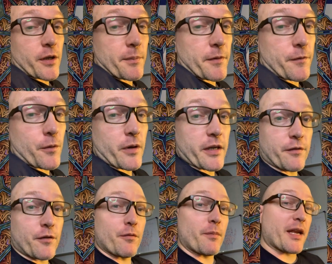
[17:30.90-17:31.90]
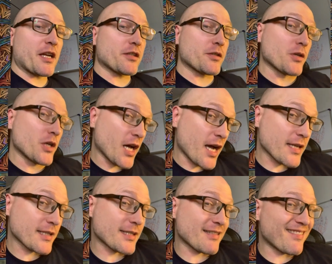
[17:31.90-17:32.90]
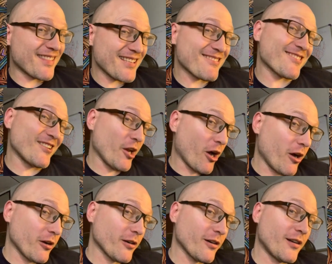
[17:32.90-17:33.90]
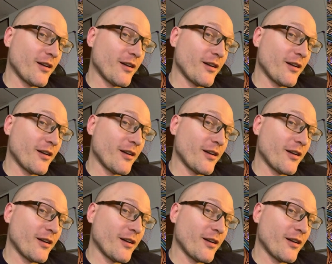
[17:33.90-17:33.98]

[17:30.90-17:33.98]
it before, and if you've managed to last this long,